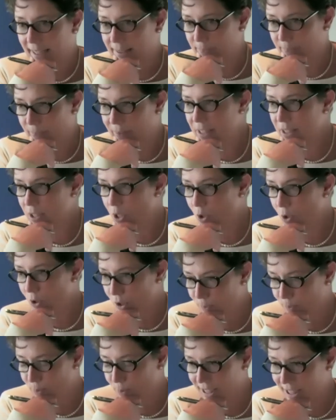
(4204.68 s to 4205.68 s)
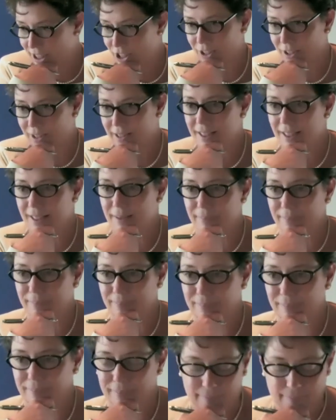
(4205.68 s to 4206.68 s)
these are not predictions.
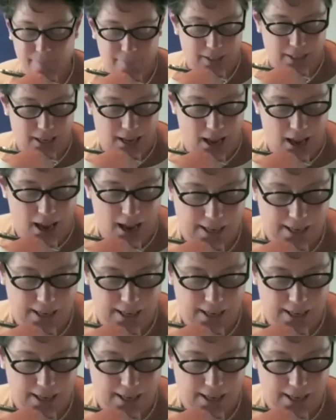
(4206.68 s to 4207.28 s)
I am